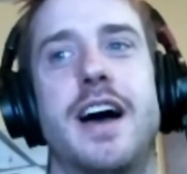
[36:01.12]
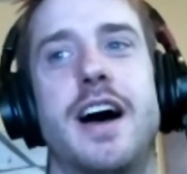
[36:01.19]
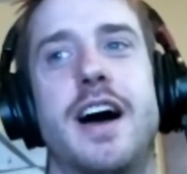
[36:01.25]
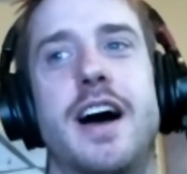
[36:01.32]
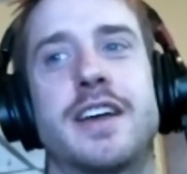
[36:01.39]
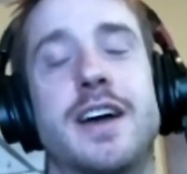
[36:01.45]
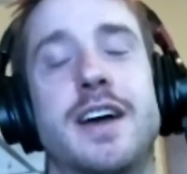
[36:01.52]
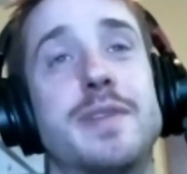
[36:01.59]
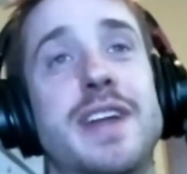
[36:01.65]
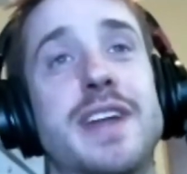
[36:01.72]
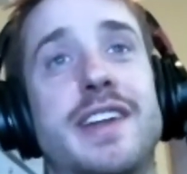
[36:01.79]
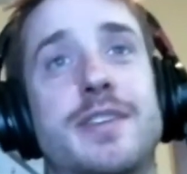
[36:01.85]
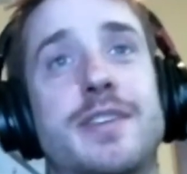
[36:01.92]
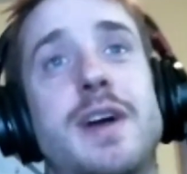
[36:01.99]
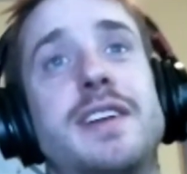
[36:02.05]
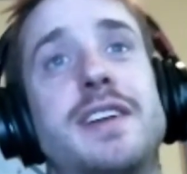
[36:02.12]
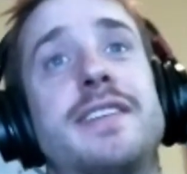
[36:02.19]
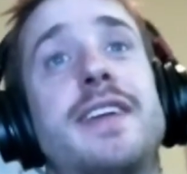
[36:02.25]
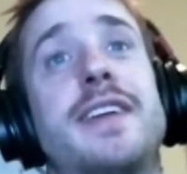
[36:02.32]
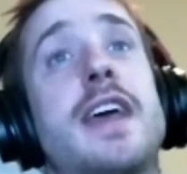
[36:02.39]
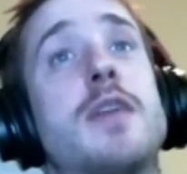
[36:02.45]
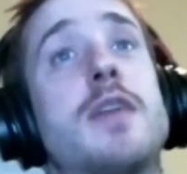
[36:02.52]
a company has the right to
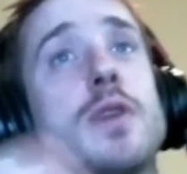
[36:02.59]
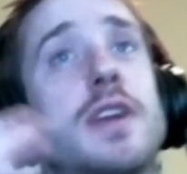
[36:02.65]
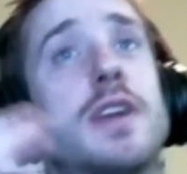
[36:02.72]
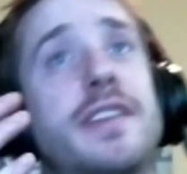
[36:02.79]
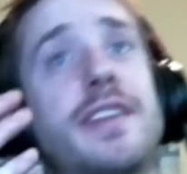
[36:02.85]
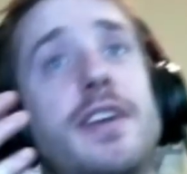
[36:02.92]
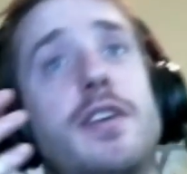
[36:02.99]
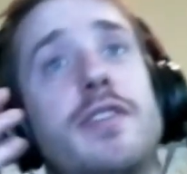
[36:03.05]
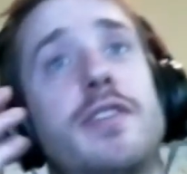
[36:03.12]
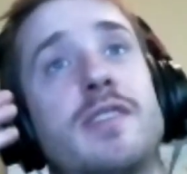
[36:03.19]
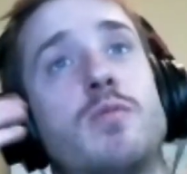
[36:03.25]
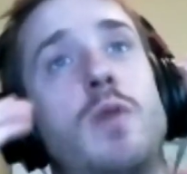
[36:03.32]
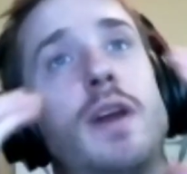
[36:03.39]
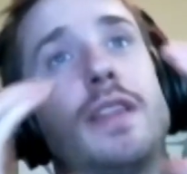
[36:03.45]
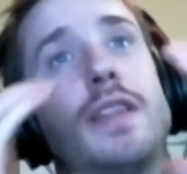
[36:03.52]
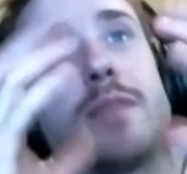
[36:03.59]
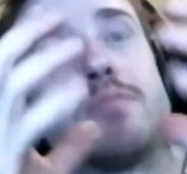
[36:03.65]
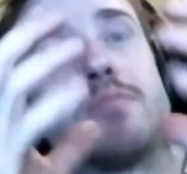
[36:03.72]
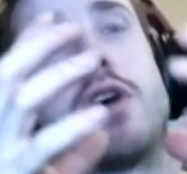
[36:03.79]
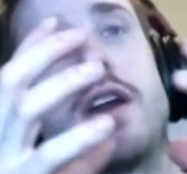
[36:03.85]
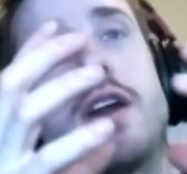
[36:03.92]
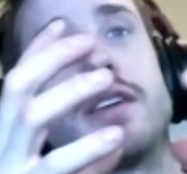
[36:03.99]
say, we're going to sell you this one little
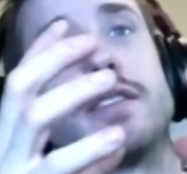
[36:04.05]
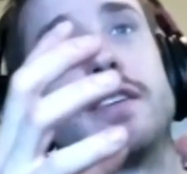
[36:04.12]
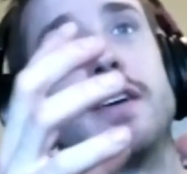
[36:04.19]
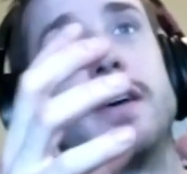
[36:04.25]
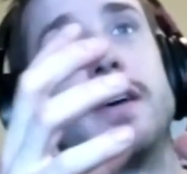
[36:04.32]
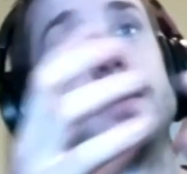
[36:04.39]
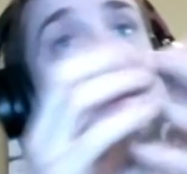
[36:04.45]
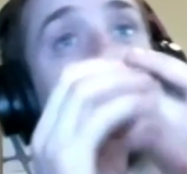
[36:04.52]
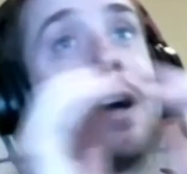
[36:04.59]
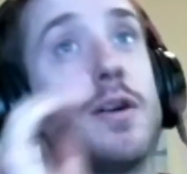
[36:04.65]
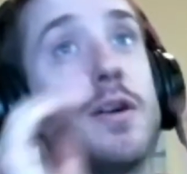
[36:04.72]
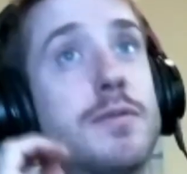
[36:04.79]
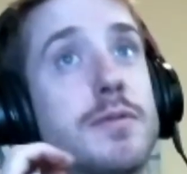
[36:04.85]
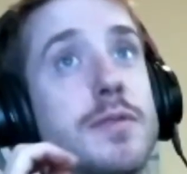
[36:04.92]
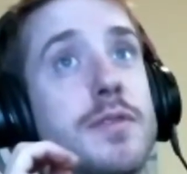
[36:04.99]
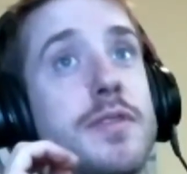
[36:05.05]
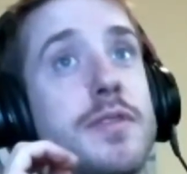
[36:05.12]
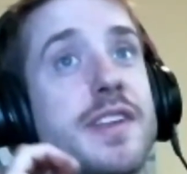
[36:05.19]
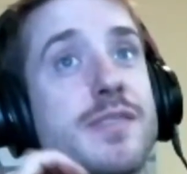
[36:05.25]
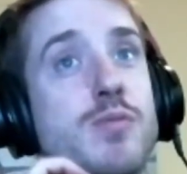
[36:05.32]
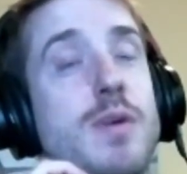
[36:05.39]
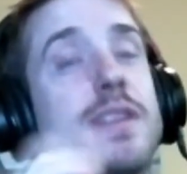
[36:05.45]
product. Now,
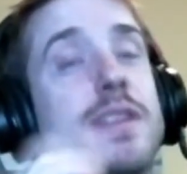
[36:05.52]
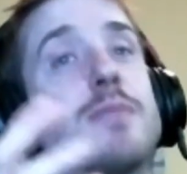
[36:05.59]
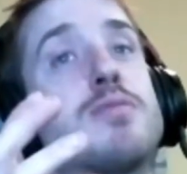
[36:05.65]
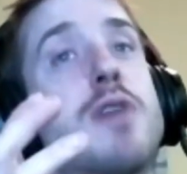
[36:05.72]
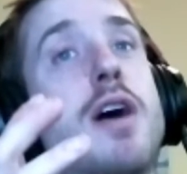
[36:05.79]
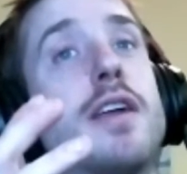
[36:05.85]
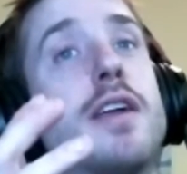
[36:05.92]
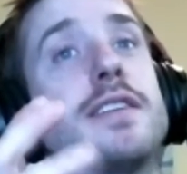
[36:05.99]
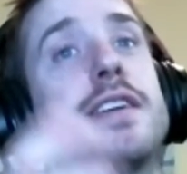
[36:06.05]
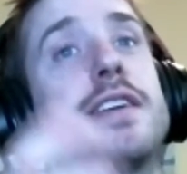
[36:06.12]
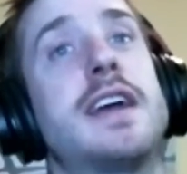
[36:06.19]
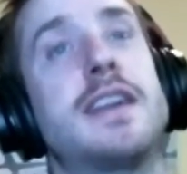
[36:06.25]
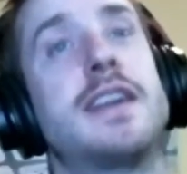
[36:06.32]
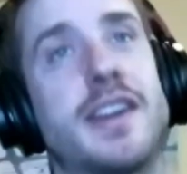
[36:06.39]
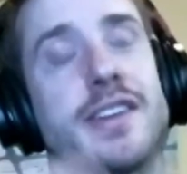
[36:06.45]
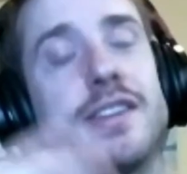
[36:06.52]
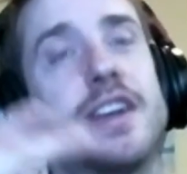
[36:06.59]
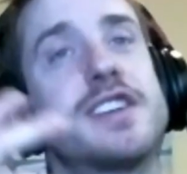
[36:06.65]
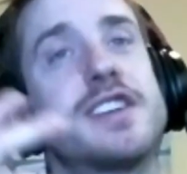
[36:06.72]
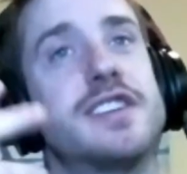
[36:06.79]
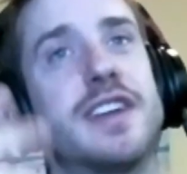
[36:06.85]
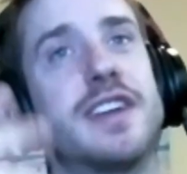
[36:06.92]
this one little product in
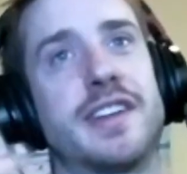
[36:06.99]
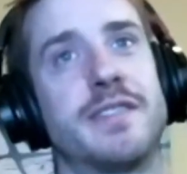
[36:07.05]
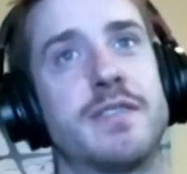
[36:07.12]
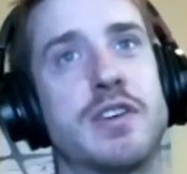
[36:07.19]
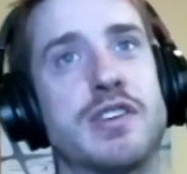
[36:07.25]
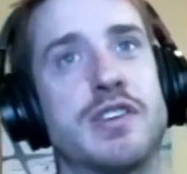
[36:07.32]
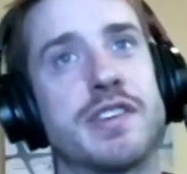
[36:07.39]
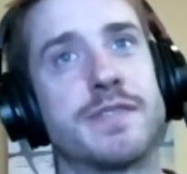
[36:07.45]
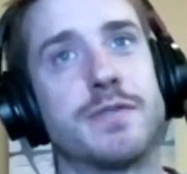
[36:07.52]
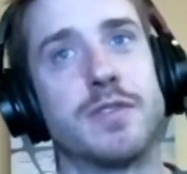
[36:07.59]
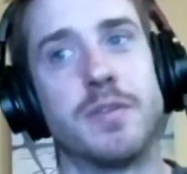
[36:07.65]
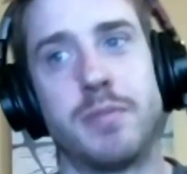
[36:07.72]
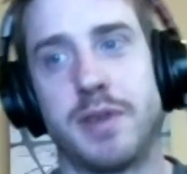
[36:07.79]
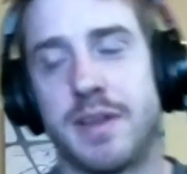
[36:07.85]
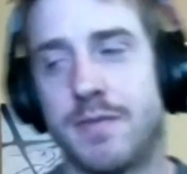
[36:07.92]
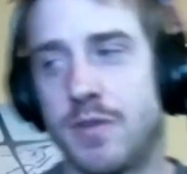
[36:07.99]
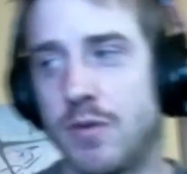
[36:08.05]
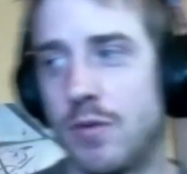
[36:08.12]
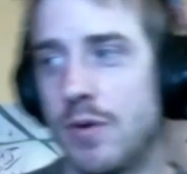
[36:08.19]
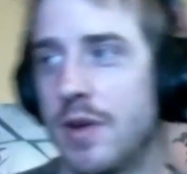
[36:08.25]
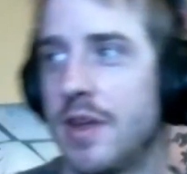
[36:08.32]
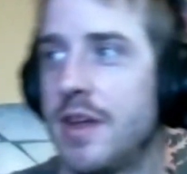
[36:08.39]
isolation isn't very useful, but if
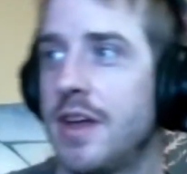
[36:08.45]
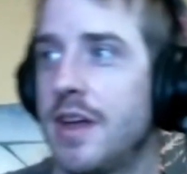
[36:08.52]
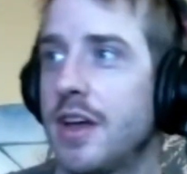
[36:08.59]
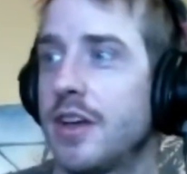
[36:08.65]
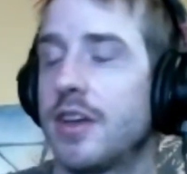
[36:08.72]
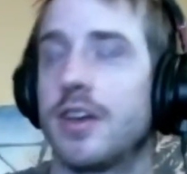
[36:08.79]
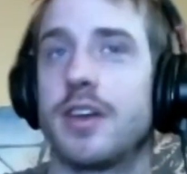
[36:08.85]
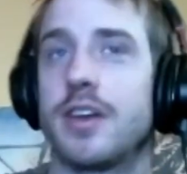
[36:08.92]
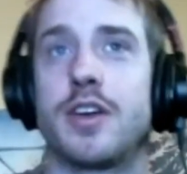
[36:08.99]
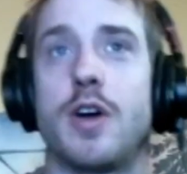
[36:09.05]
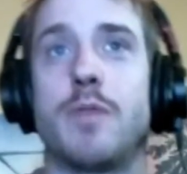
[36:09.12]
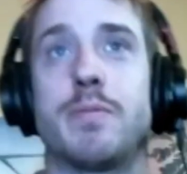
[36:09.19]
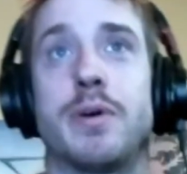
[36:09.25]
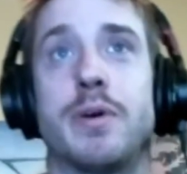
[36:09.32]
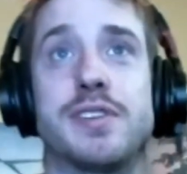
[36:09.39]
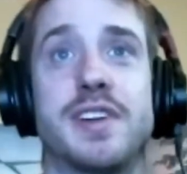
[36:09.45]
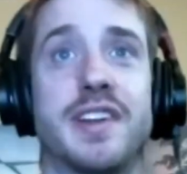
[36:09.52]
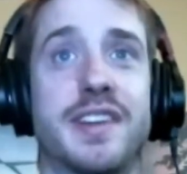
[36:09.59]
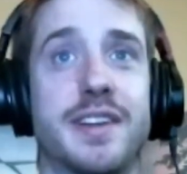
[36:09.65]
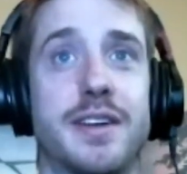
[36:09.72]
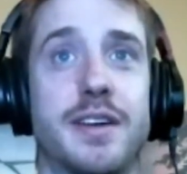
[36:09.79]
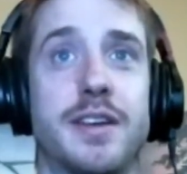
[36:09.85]
you go
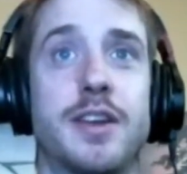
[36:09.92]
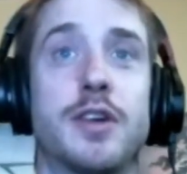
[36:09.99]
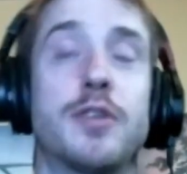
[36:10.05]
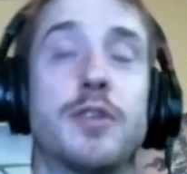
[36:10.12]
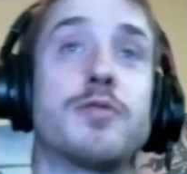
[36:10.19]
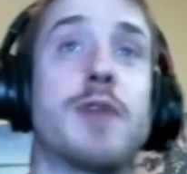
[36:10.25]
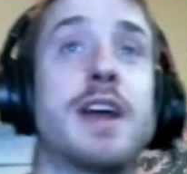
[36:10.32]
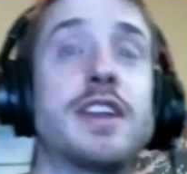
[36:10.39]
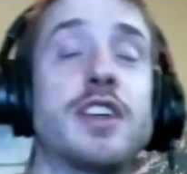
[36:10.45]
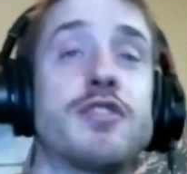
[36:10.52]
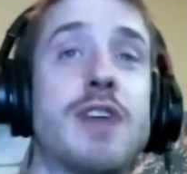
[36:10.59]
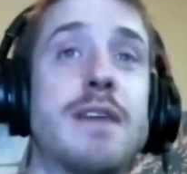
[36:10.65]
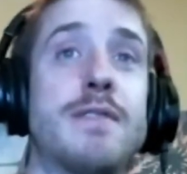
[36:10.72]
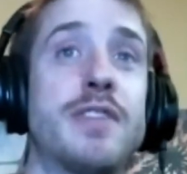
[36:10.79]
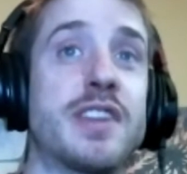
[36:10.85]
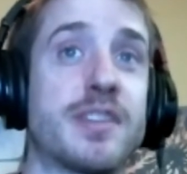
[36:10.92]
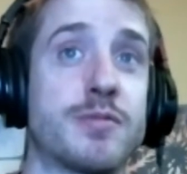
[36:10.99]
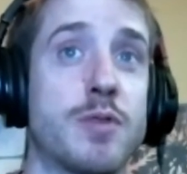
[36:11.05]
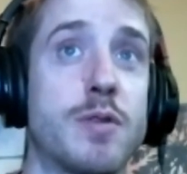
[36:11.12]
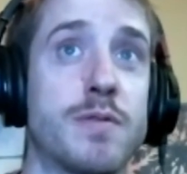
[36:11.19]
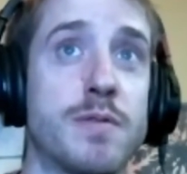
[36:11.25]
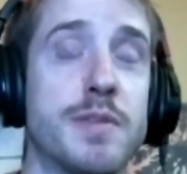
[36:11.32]
purchase, the right to drive on this
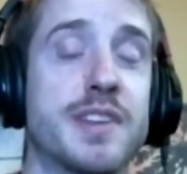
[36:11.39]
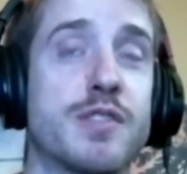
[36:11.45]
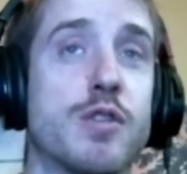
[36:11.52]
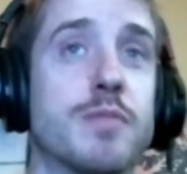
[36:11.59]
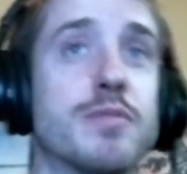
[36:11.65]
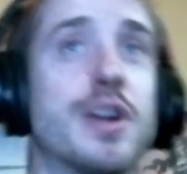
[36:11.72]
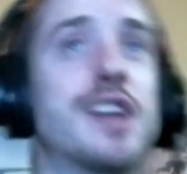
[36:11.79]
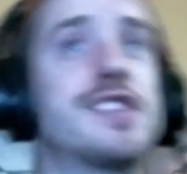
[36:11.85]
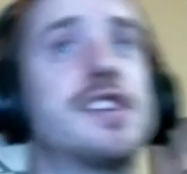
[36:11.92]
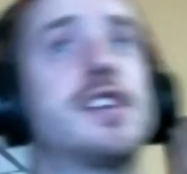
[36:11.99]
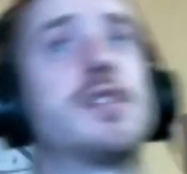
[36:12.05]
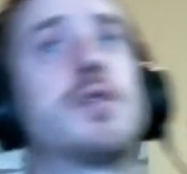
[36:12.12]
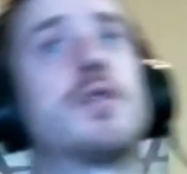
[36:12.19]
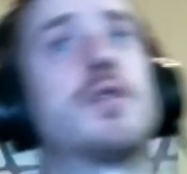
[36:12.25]
road from this corporation, or